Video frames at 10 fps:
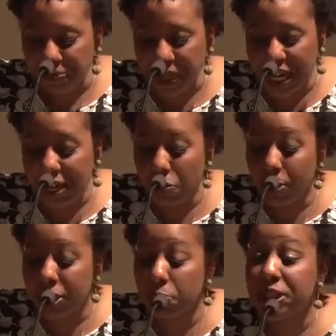I never
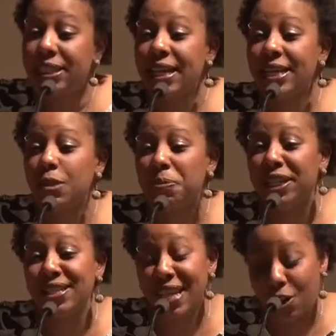went to recess
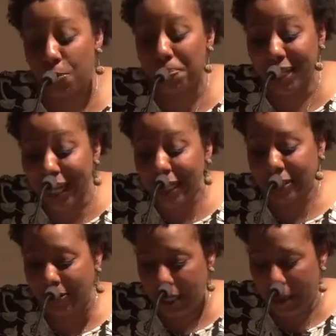because I don't play.
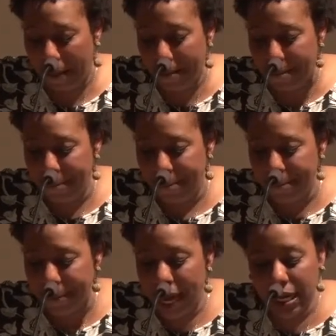
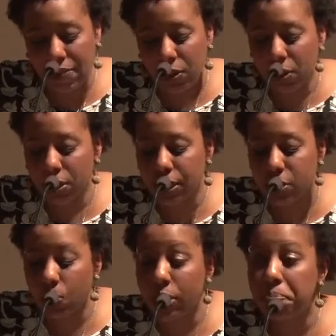I never learned to
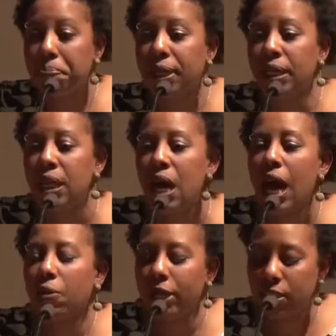swim, but
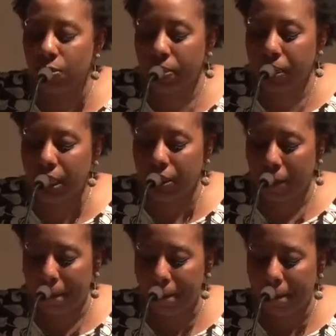I went swimming.
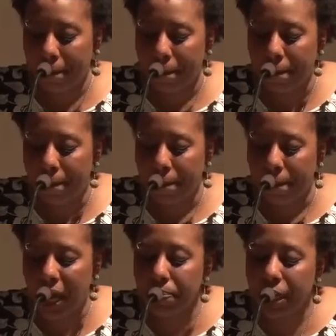
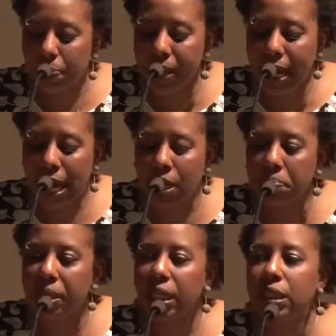I make my
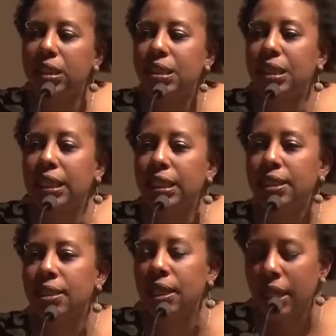enemy
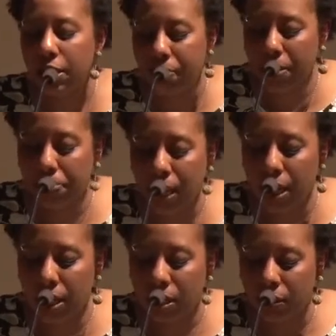disease in my
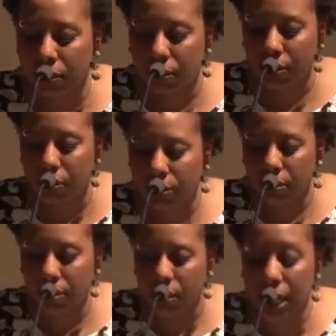blood.
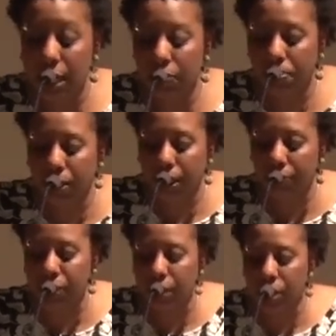I never believed in